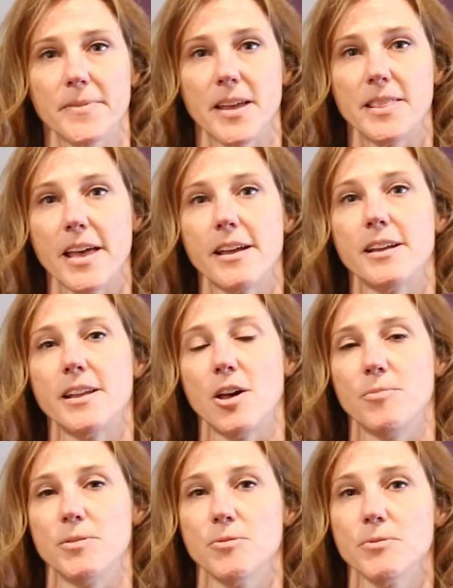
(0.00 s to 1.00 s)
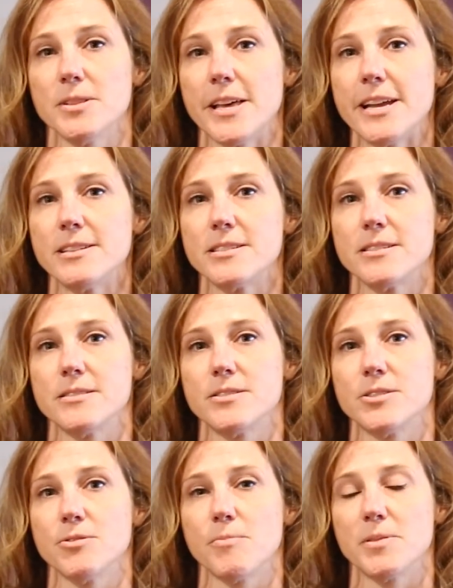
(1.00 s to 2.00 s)
and that can help you relate
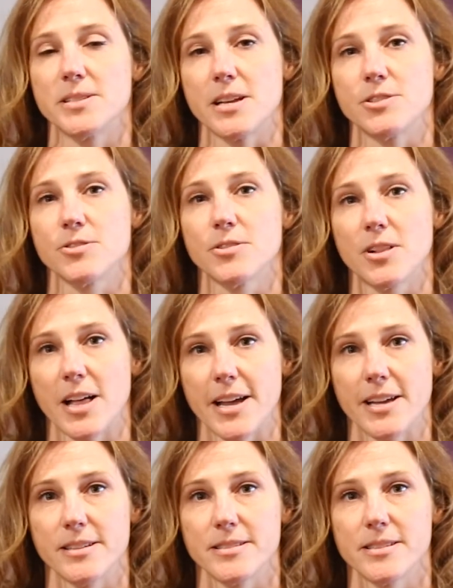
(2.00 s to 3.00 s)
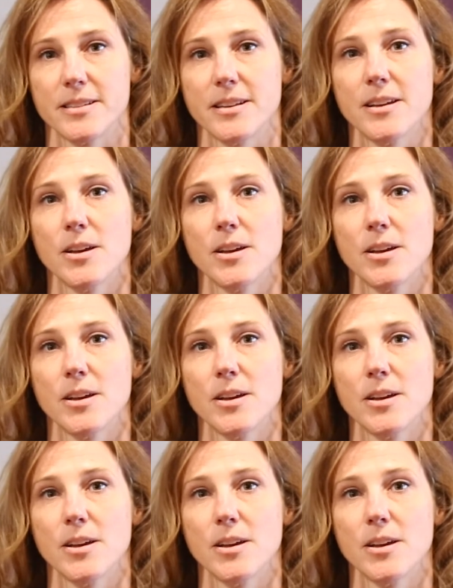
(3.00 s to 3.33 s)
to a potential client